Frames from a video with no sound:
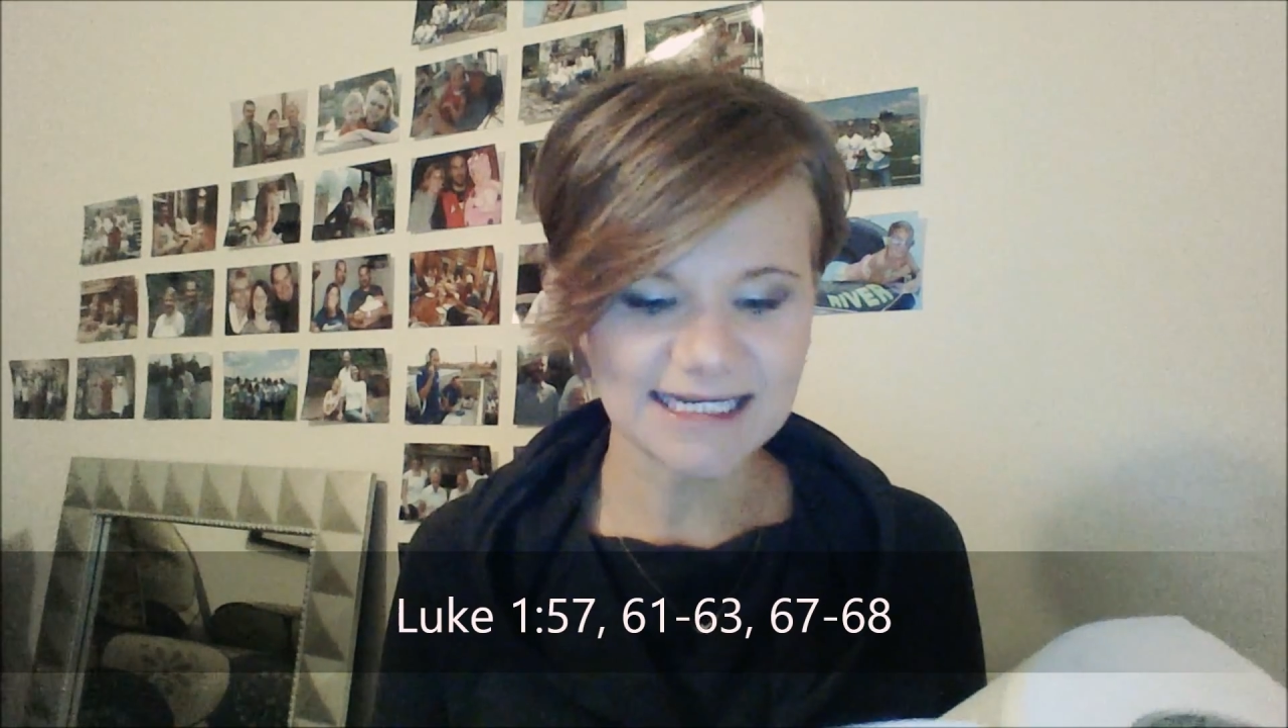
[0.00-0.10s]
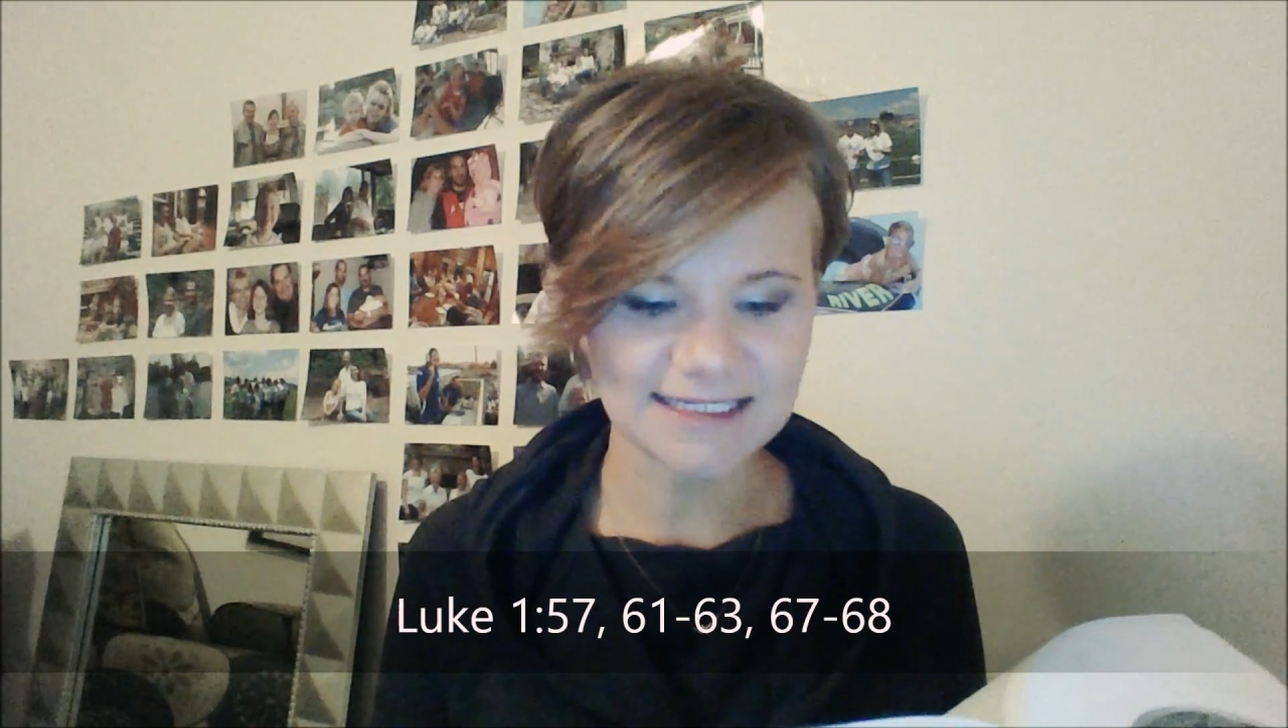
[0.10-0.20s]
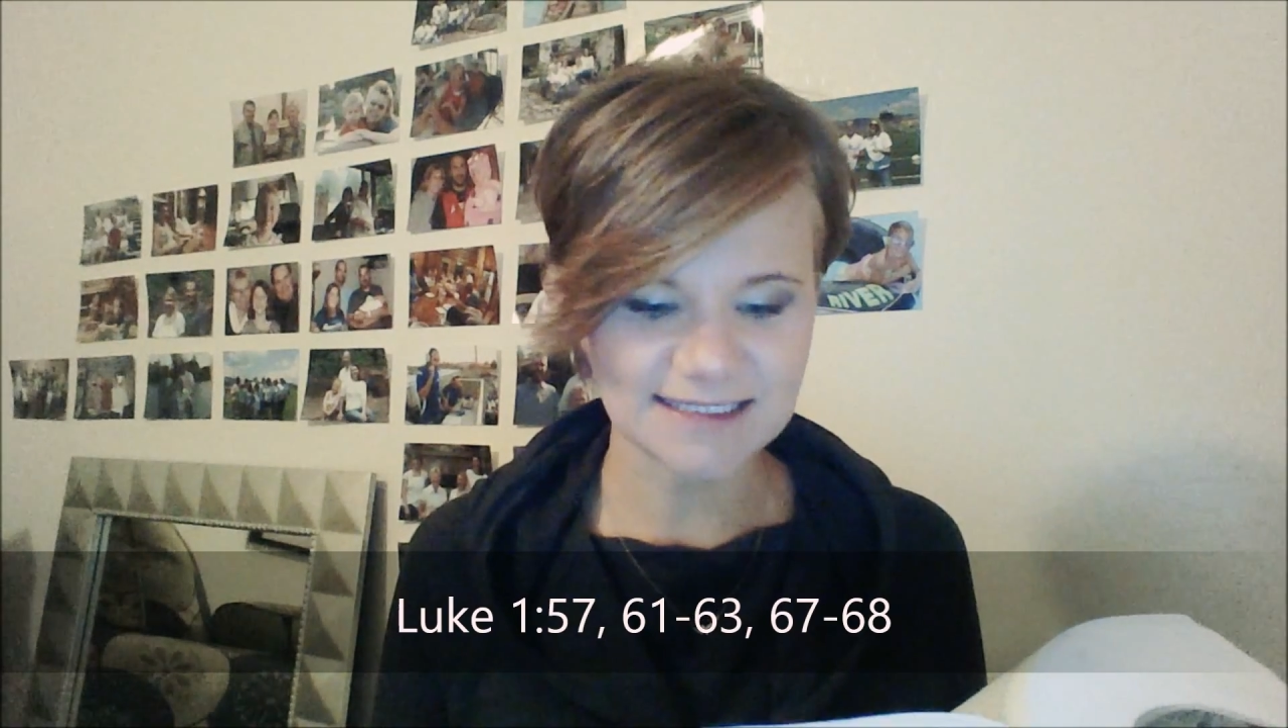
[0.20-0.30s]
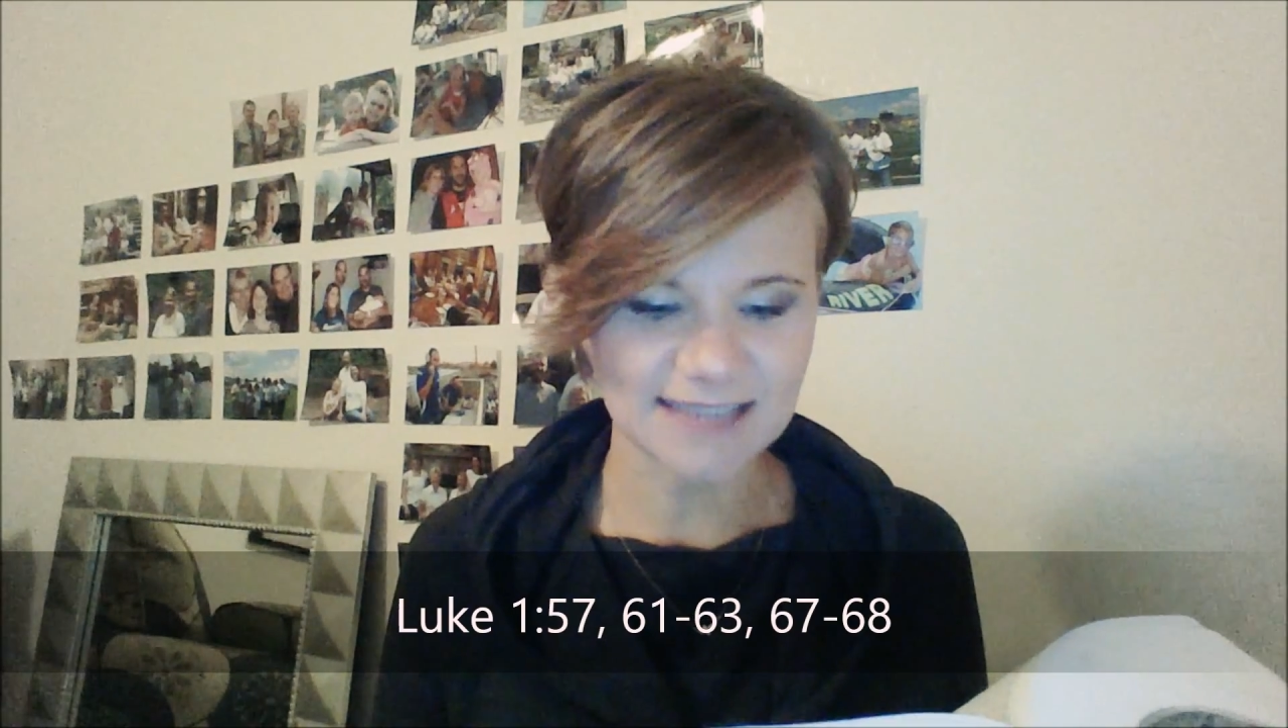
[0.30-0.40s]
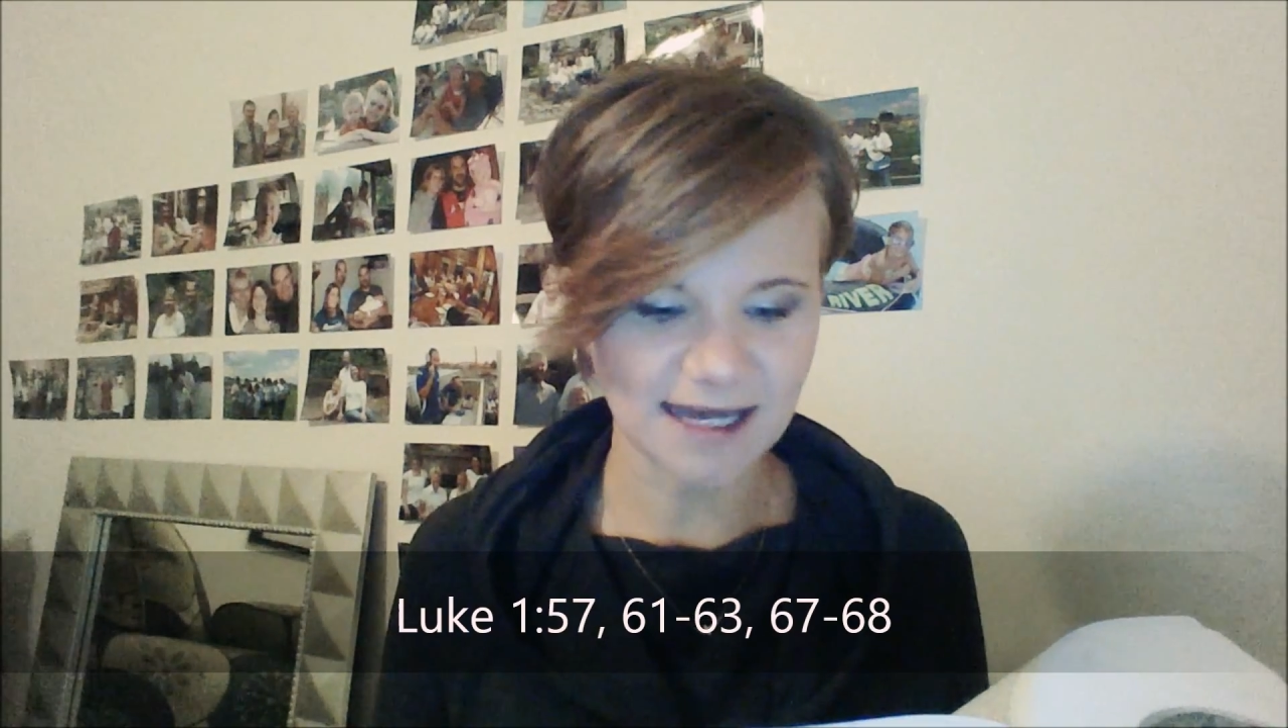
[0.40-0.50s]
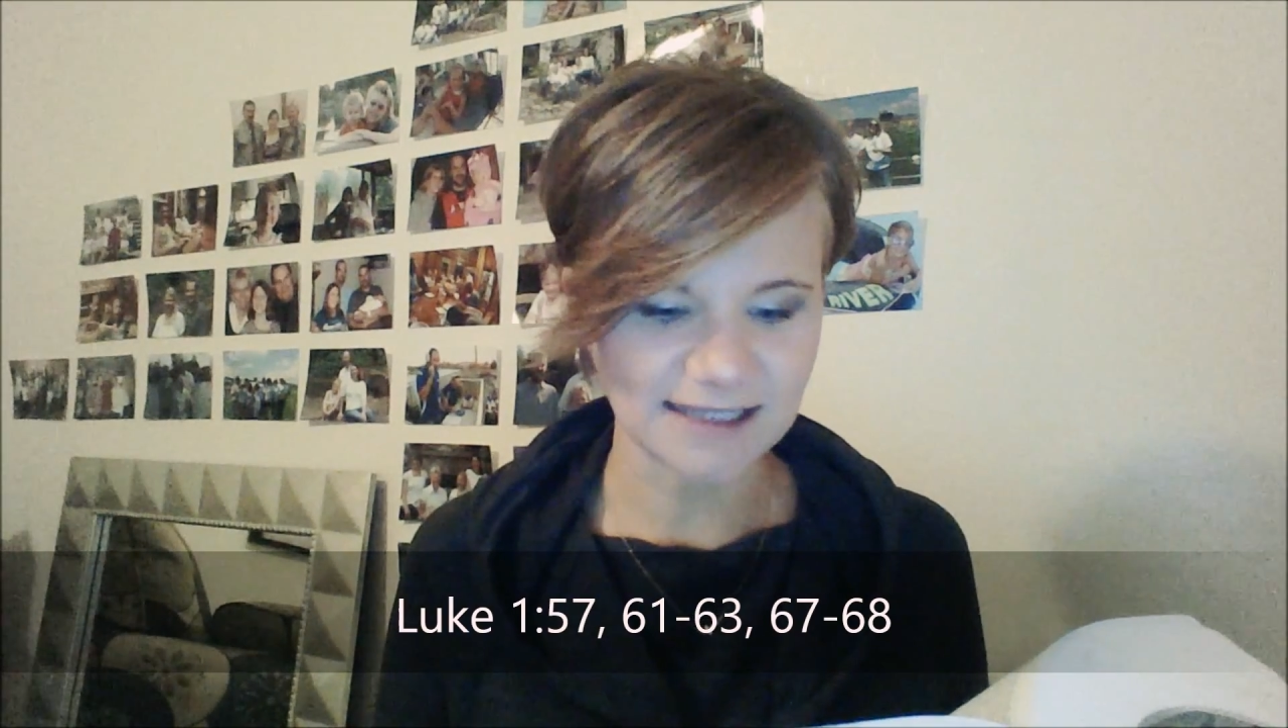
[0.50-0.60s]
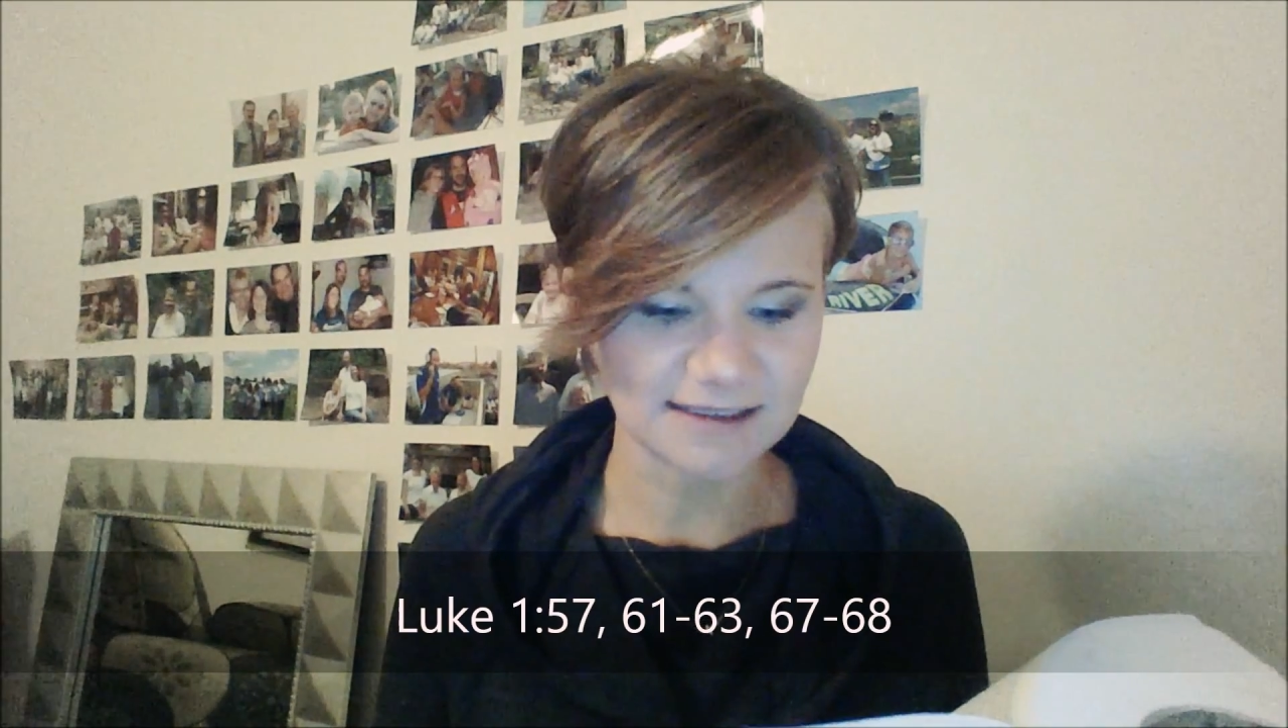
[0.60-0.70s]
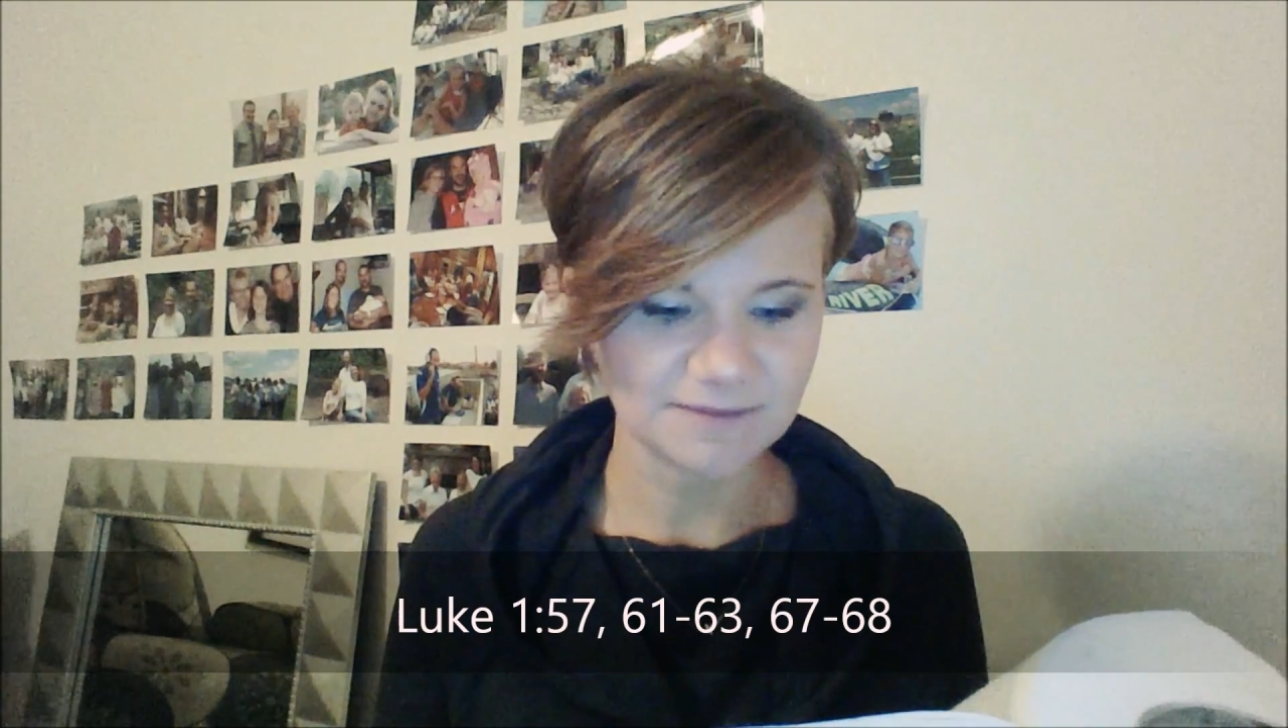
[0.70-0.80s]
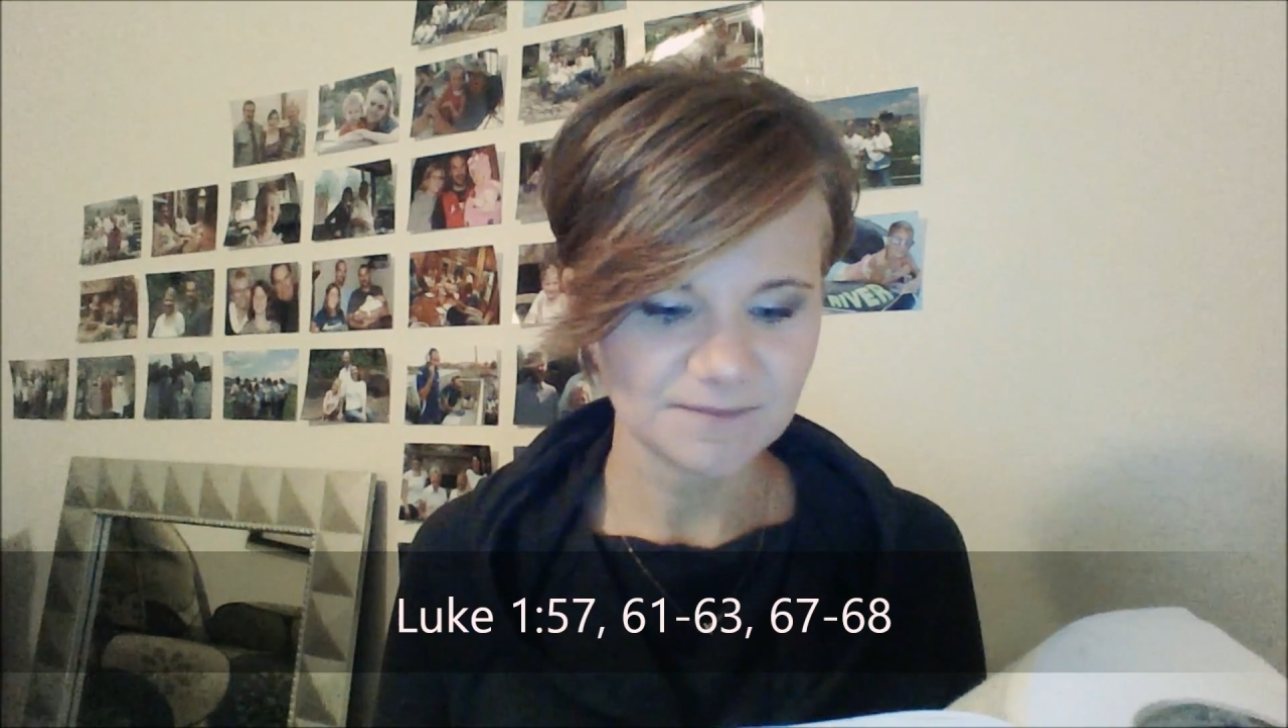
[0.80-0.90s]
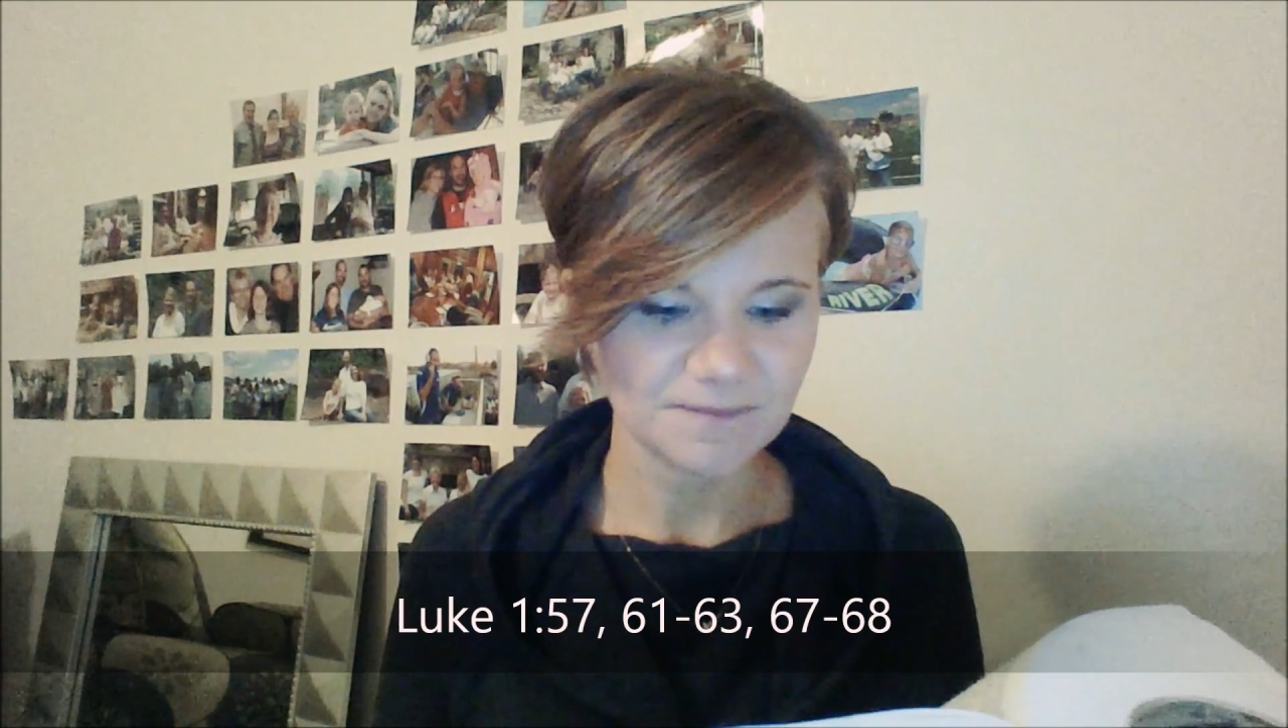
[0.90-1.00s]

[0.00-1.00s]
a son.